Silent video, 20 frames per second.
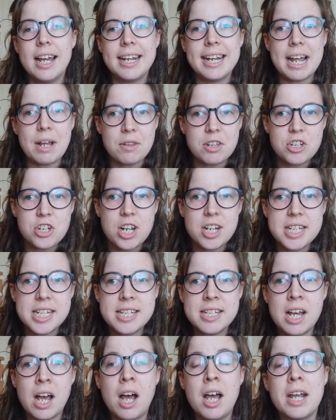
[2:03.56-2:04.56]
Now, the
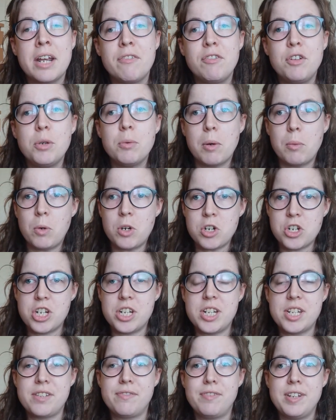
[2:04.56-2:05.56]
chances are, if you are watching
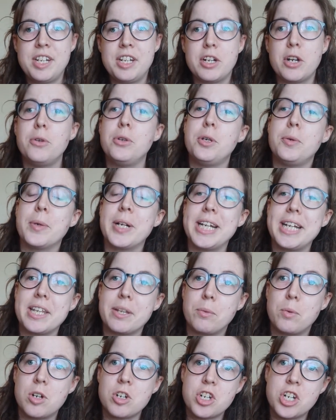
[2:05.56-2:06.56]
this video, you are
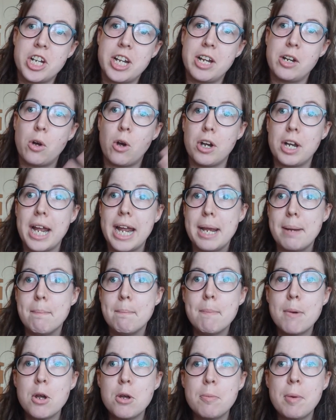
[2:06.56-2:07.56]
either watching it on a
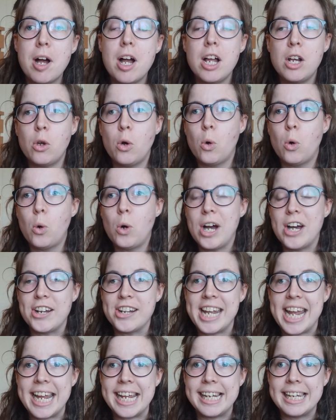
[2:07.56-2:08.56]
mobile or
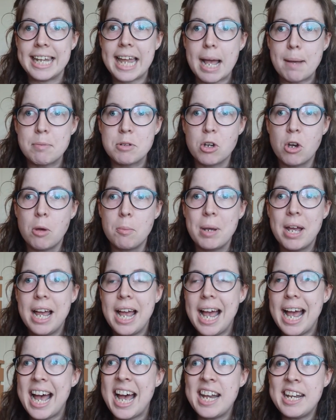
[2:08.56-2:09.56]
on a laptop.
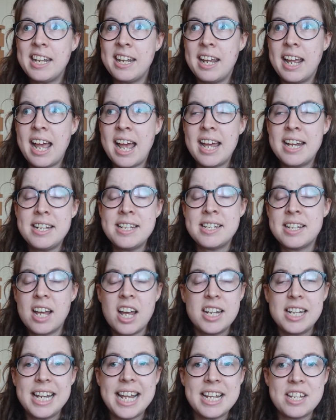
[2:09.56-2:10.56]
And
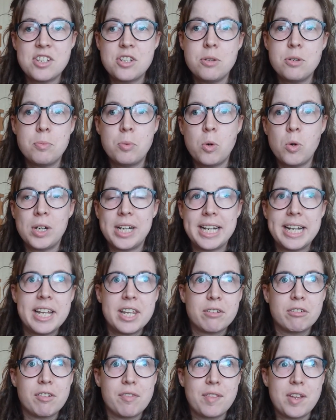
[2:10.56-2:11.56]
unless you bought
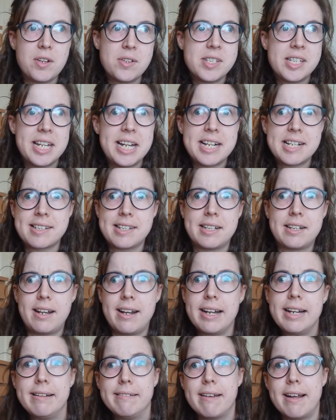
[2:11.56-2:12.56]
either of those things in
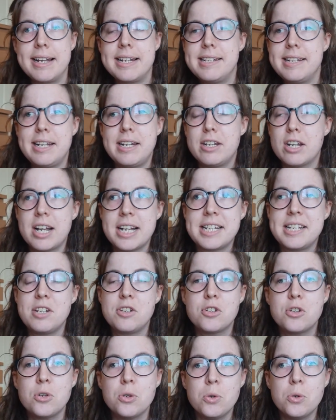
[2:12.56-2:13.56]
like
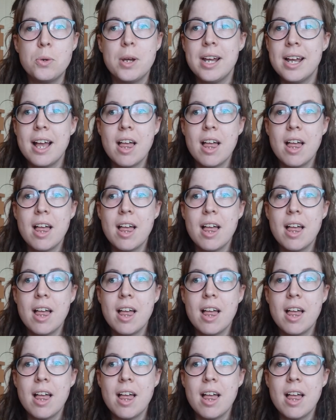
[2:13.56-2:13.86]
1992,